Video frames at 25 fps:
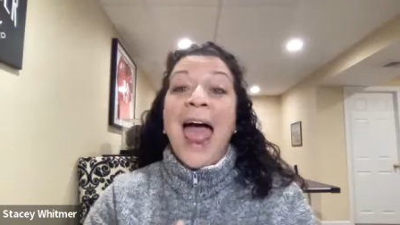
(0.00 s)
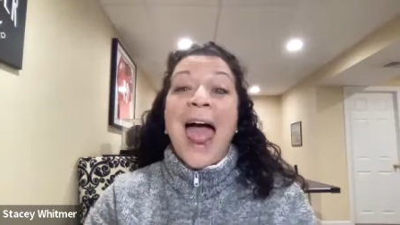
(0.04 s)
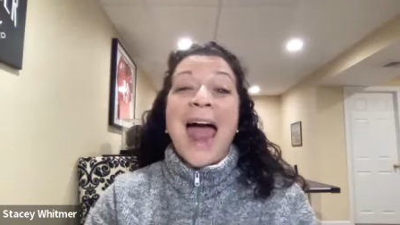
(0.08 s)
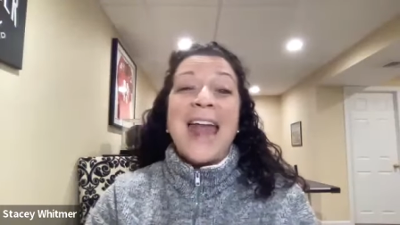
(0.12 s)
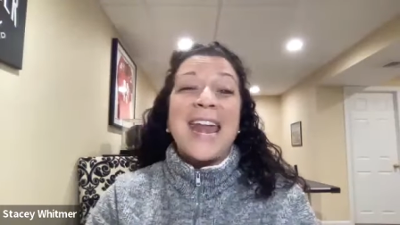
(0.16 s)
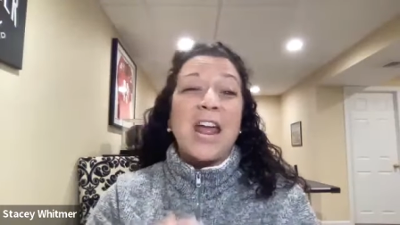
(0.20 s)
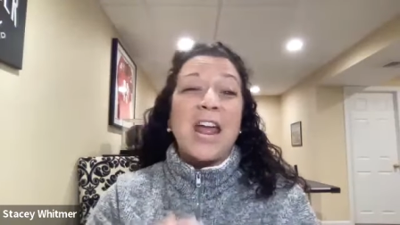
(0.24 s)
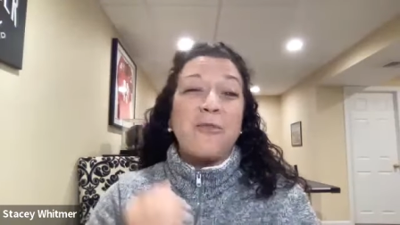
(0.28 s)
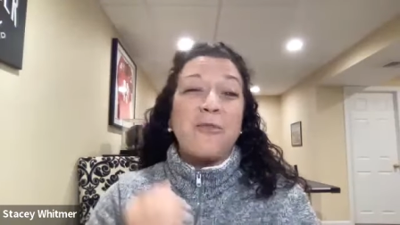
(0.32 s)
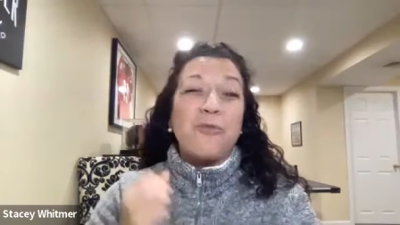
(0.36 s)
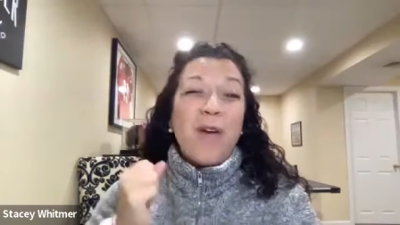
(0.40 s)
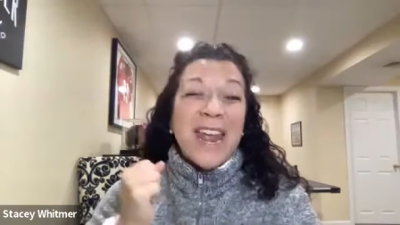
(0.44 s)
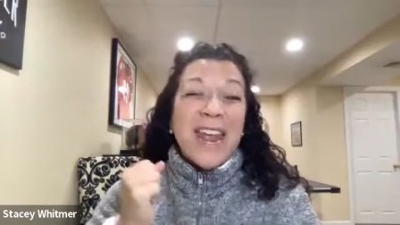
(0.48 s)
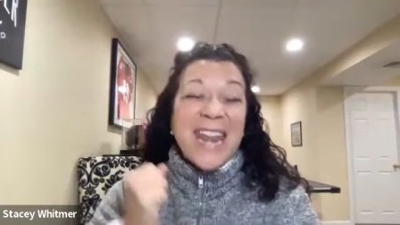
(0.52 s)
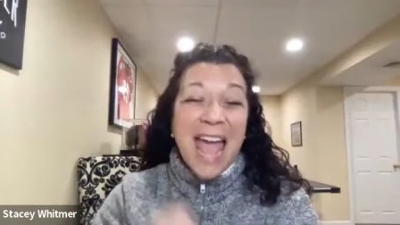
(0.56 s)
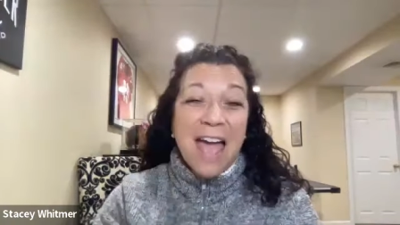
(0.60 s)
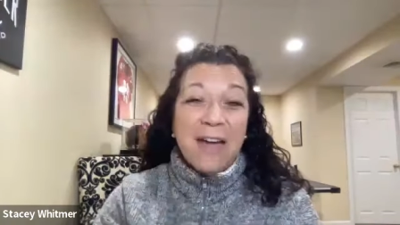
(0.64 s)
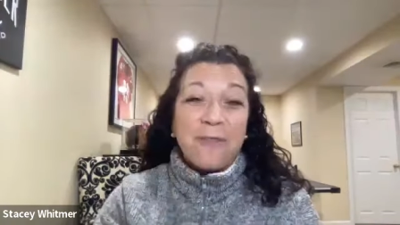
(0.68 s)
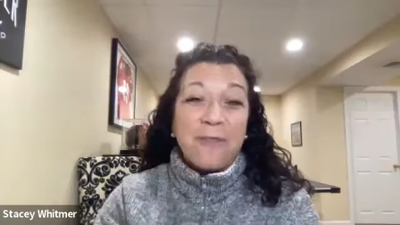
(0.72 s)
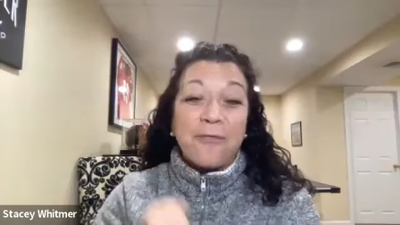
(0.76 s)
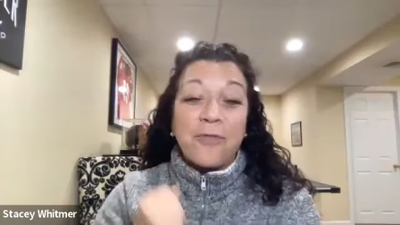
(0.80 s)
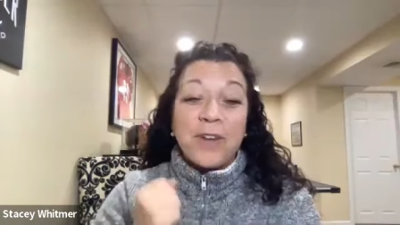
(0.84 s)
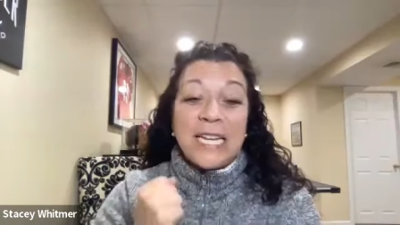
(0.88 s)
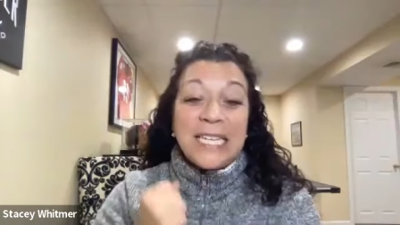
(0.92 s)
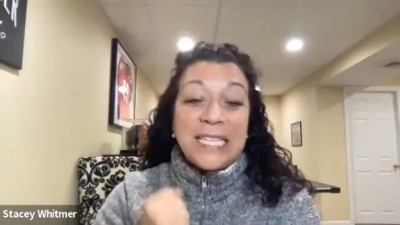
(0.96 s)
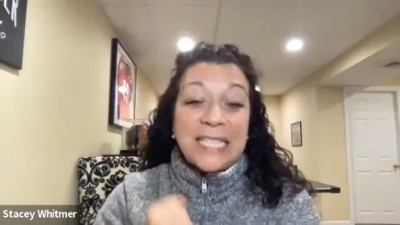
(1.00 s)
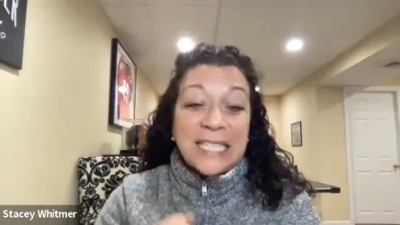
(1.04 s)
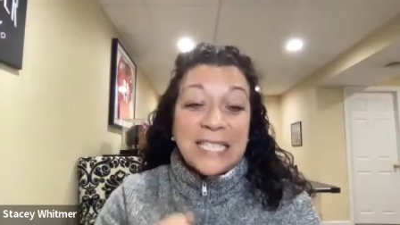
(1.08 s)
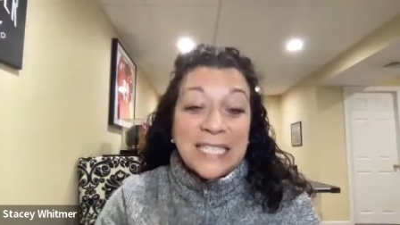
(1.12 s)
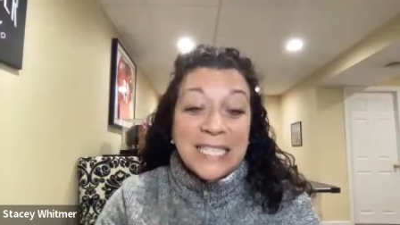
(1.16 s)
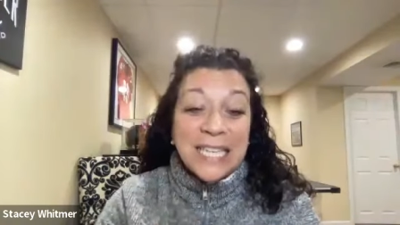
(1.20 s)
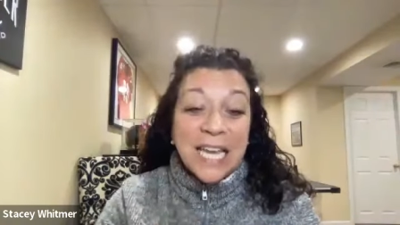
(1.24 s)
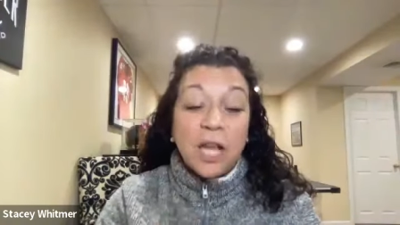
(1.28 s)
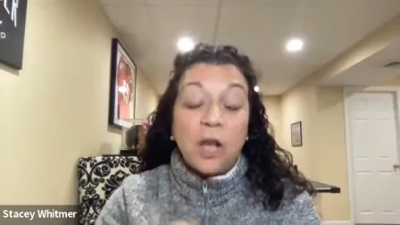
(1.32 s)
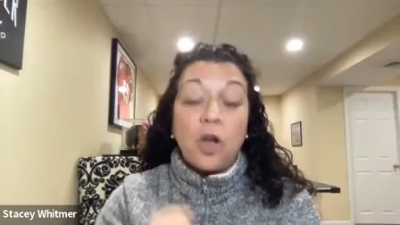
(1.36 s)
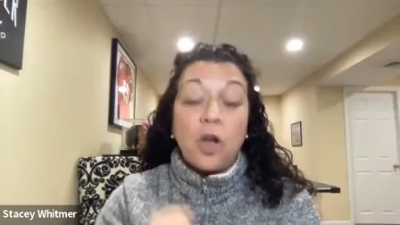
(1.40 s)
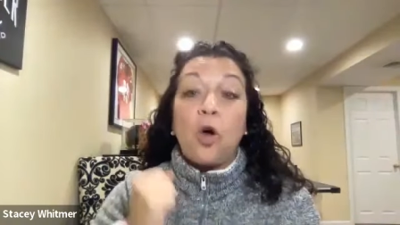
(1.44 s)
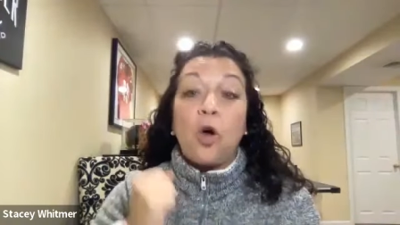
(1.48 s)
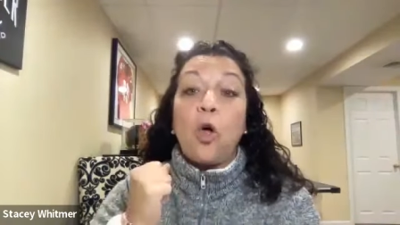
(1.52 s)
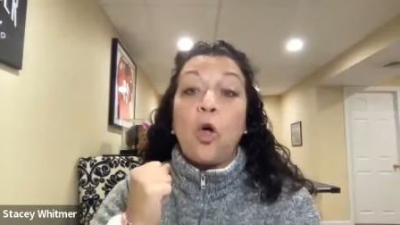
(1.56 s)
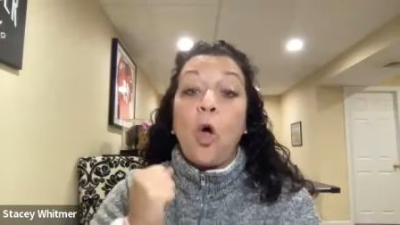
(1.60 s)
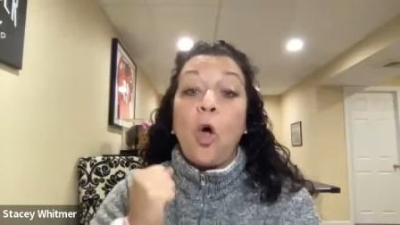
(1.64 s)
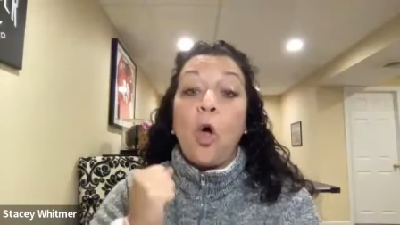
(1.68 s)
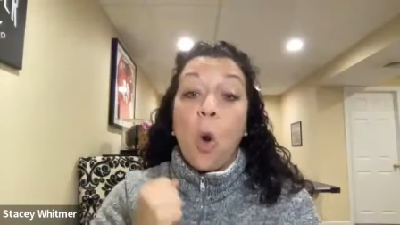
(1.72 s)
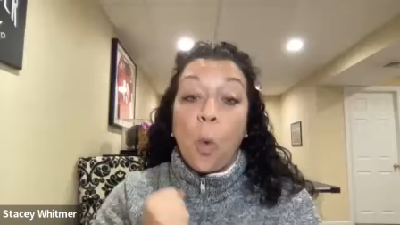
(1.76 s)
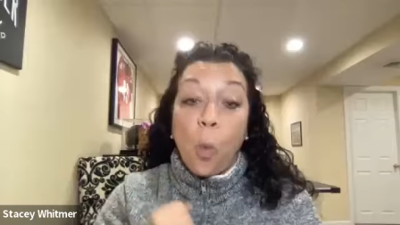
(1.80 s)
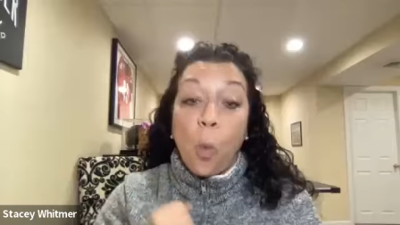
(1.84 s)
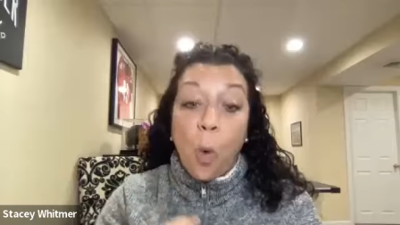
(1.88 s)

and I read every single